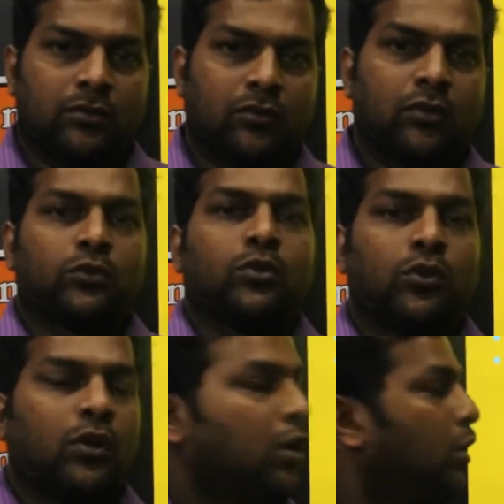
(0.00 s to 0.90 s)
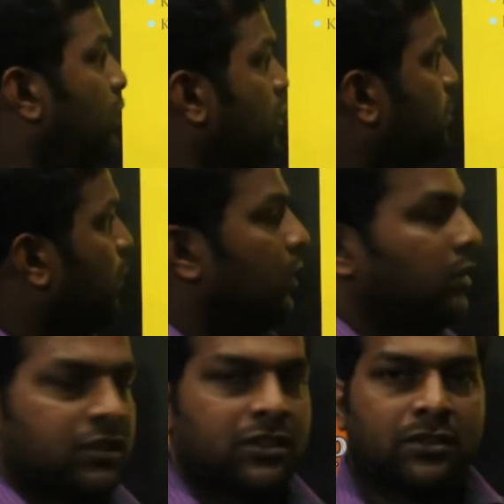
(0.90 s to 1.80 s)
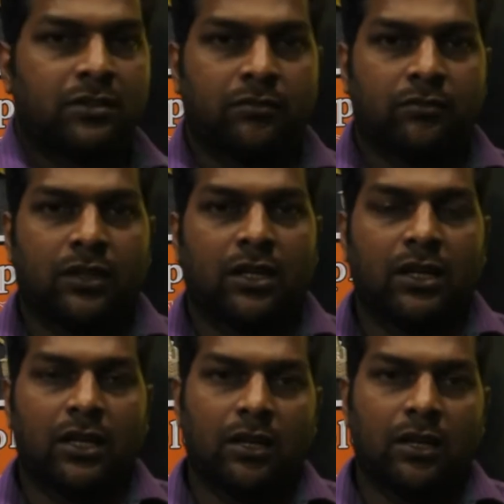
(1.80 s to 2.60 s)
go through all these points, and